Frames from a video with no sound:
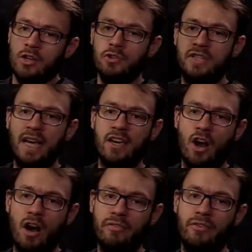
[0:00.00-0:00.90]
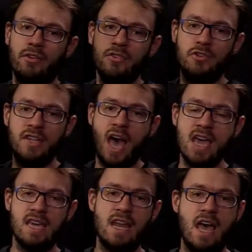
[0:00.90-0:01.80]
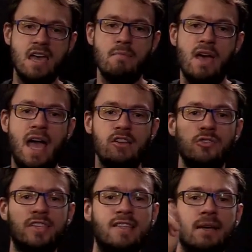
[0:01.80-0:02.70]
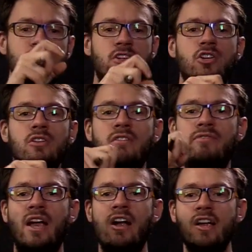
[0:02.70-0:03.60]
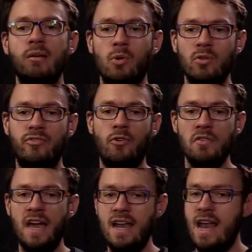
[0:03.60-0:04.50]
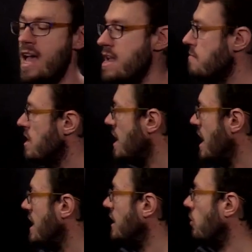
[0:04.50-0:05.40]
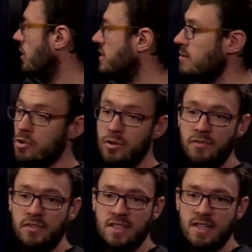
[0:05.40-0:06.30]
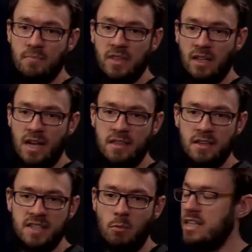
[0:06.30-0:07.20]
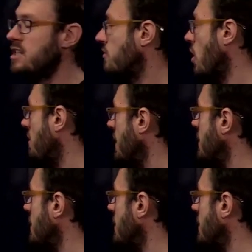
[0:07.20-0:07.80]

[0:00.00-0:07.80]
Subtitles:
you tick it off, you take a name, and you substitute the variable for that name in order to move to something like this. And once you've got